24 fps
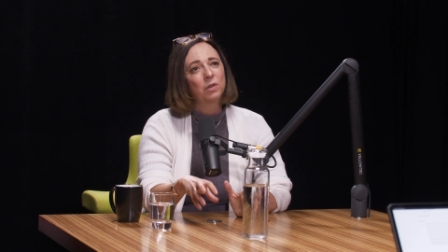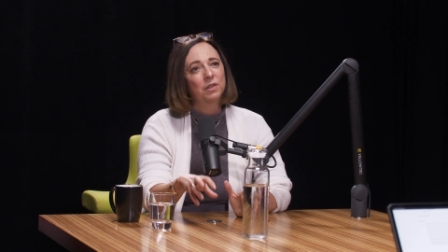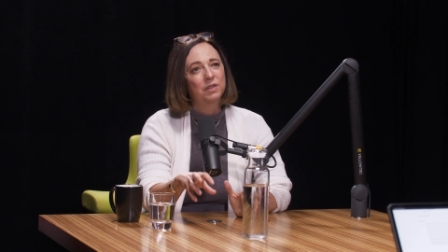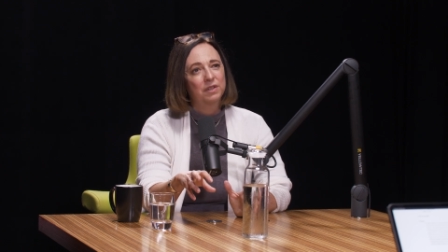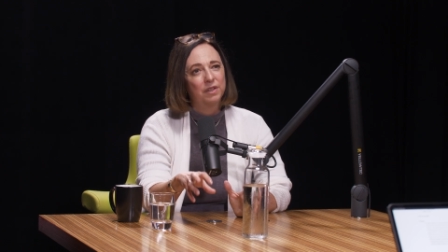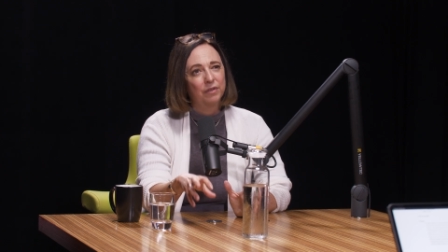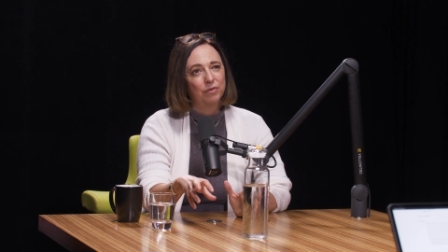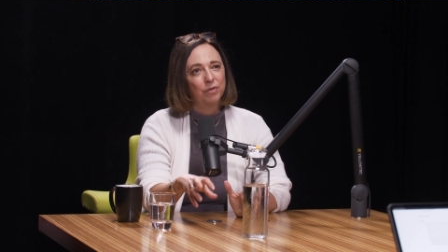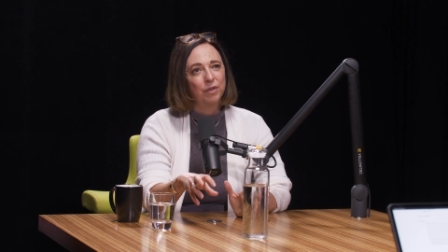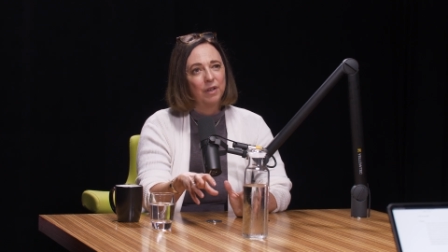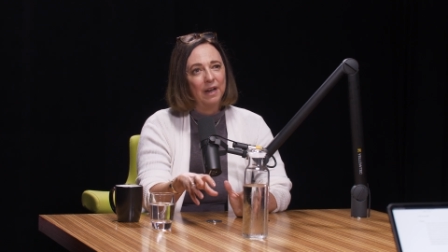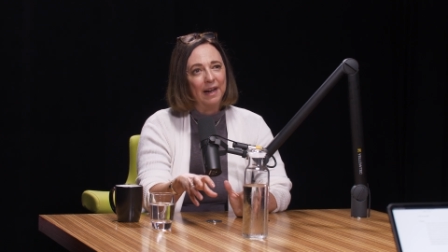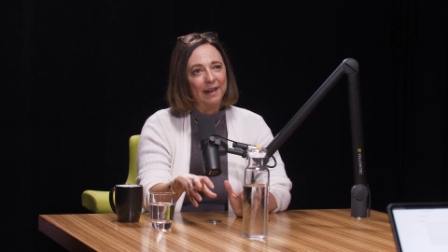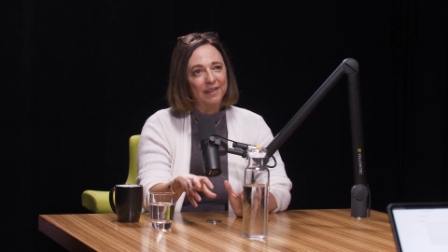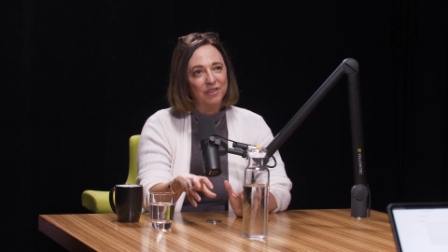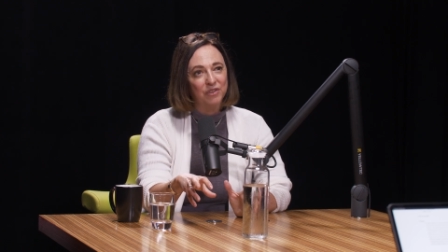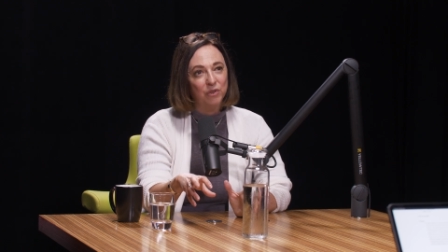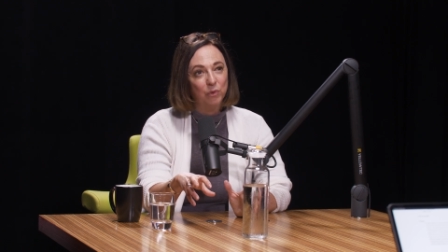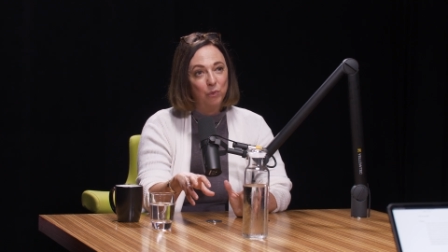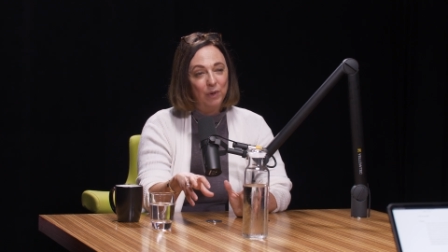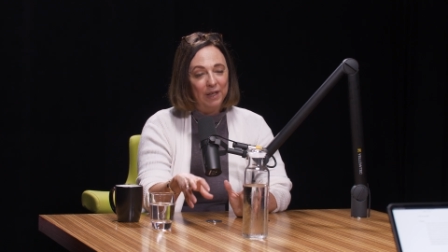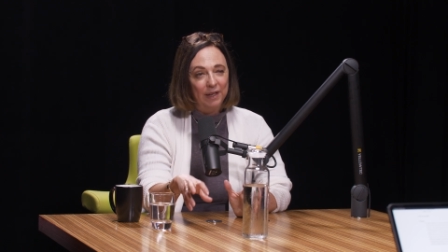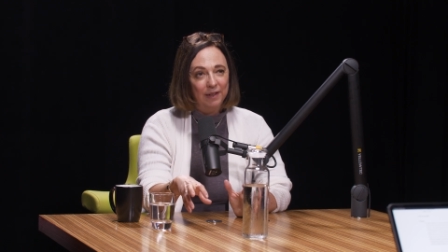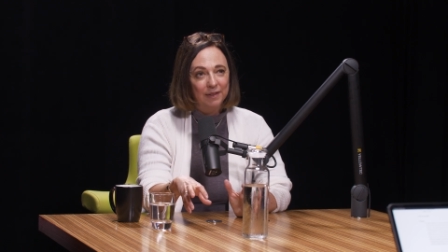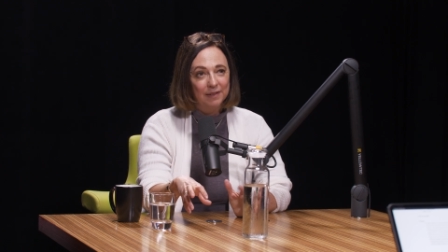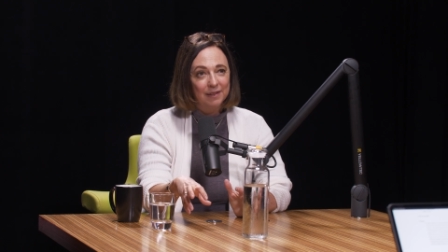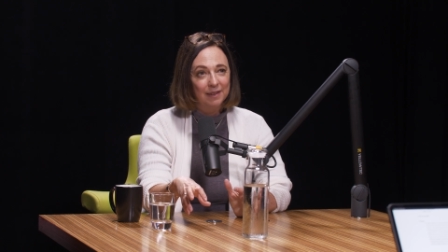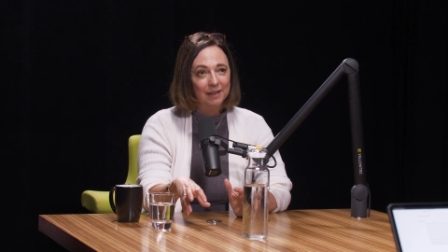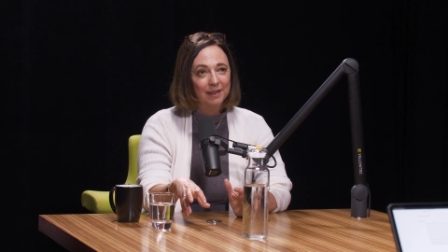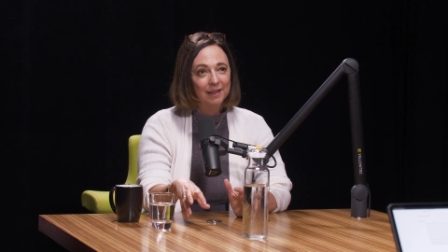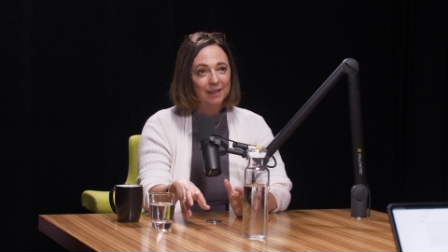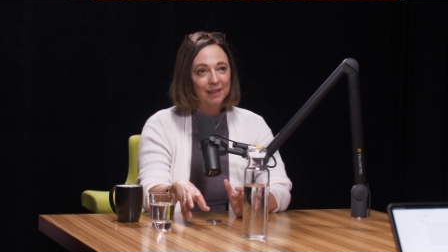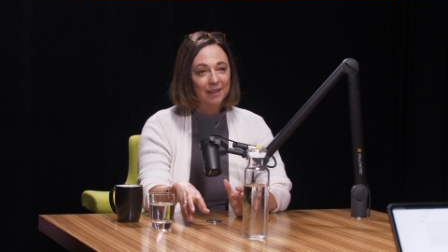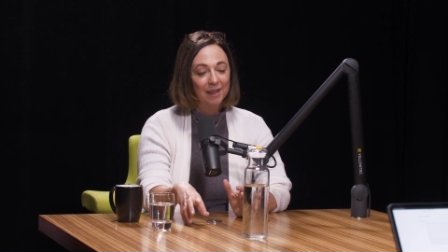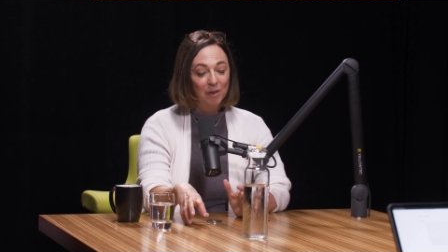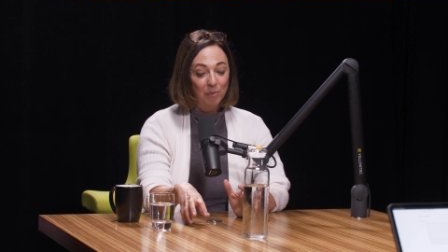in different kinds of ways.
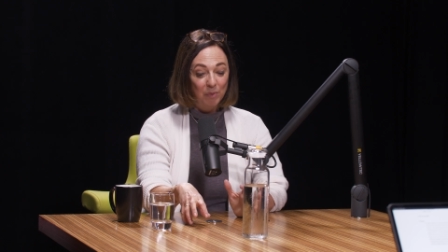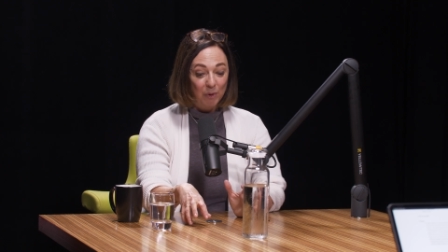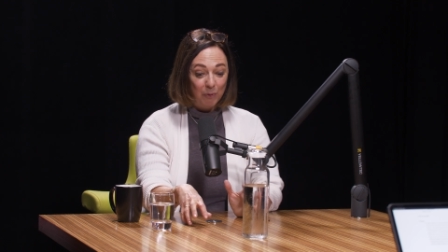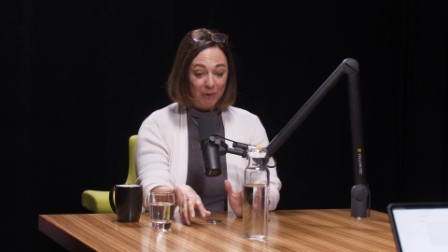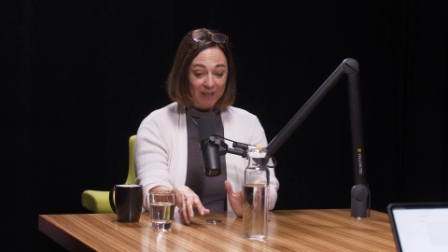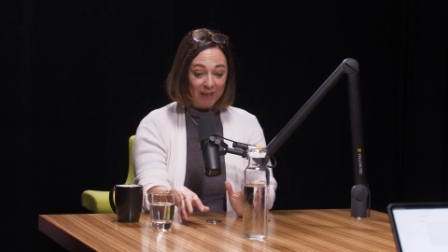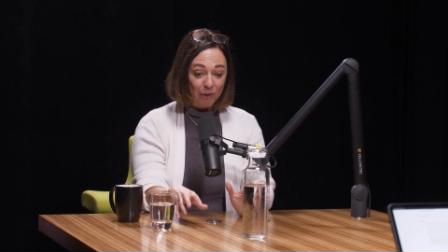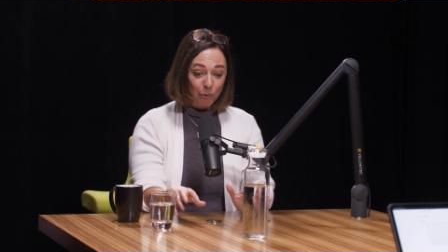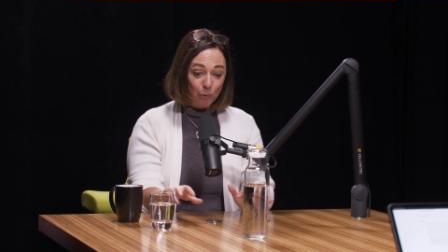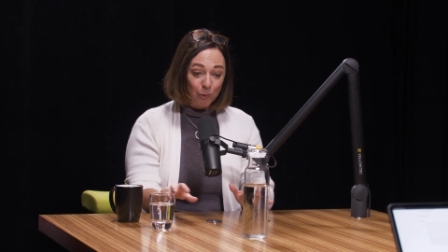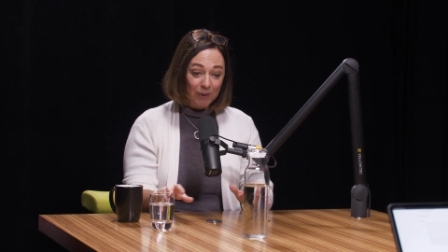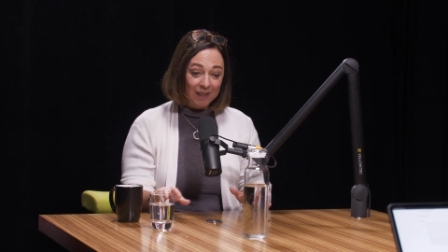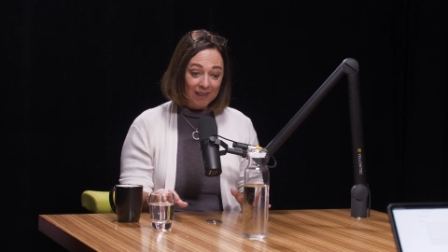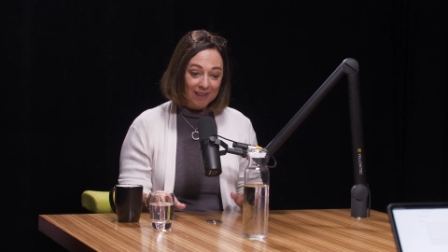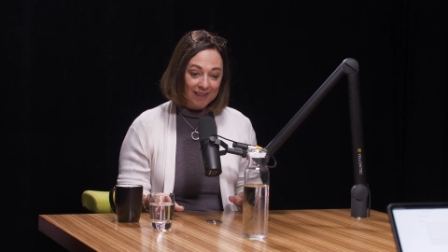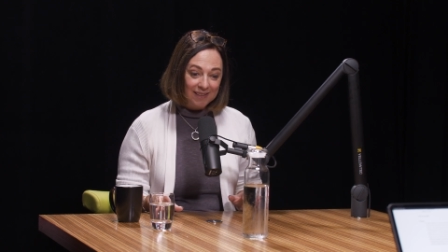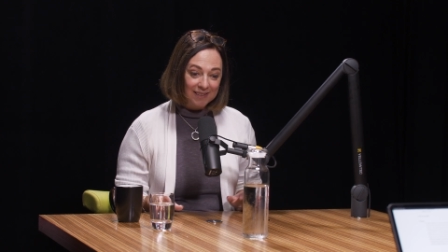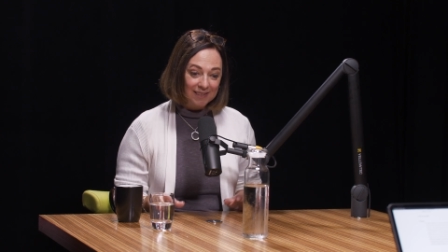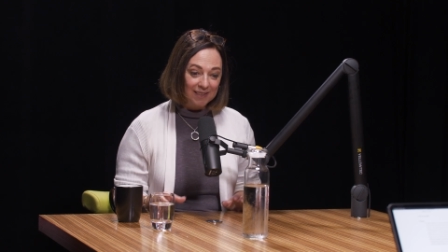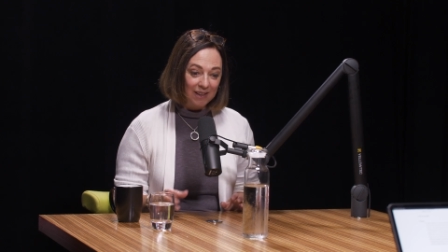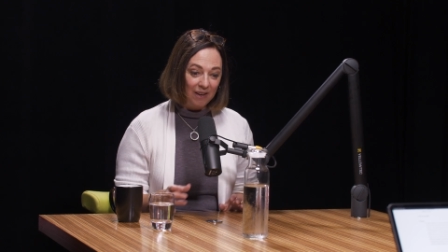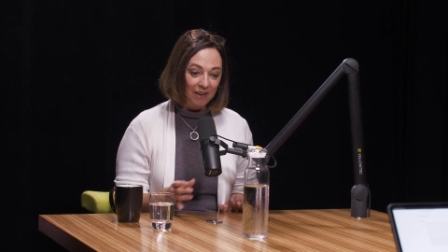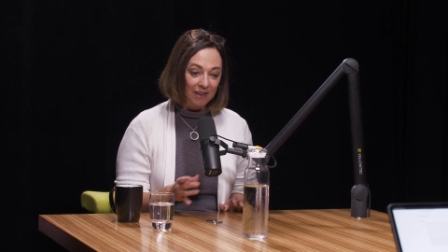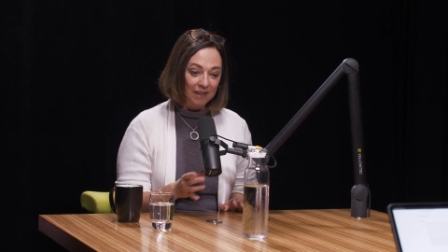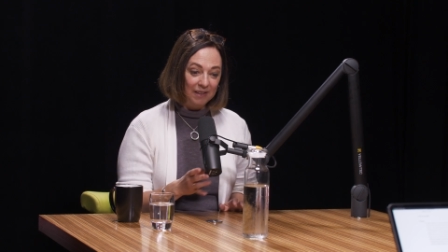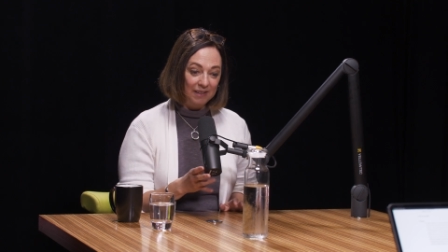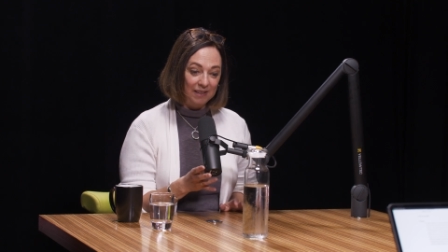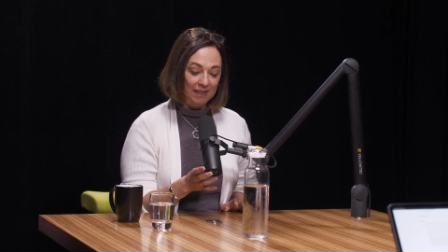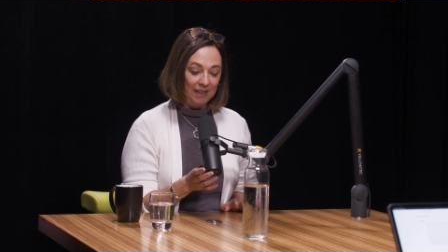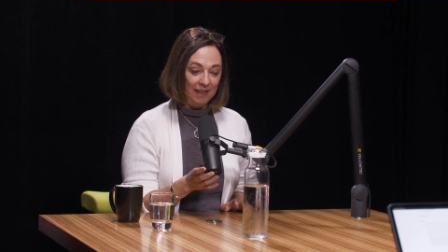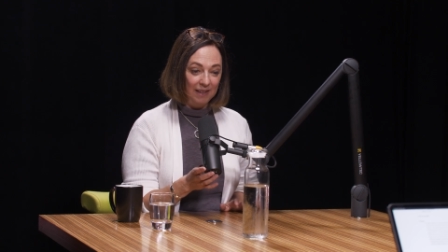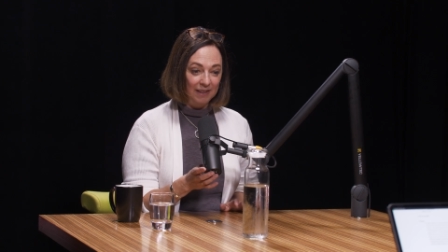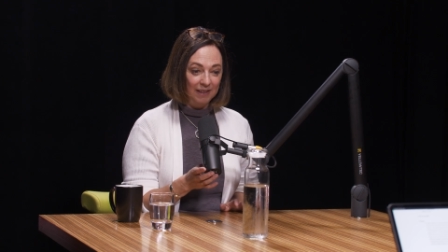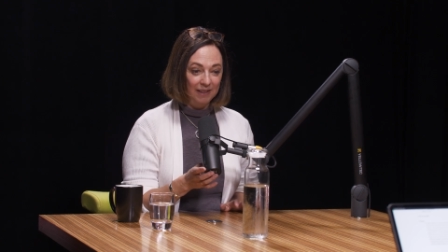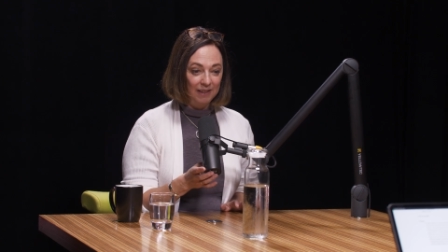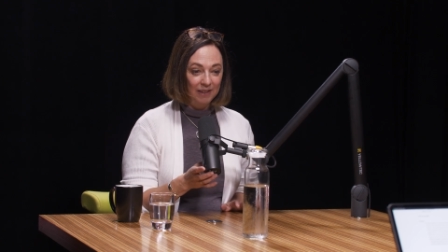Mm. But what I really saw is
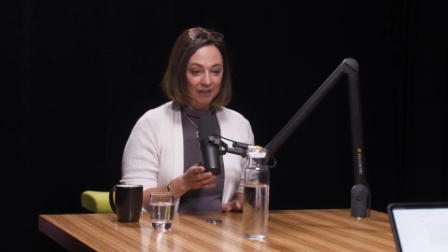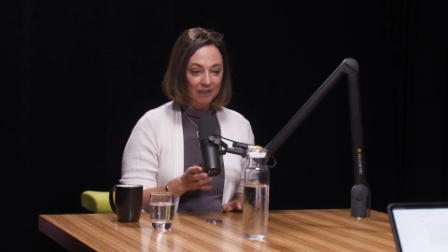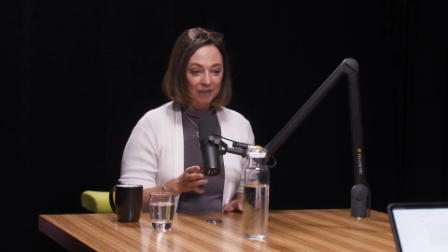that,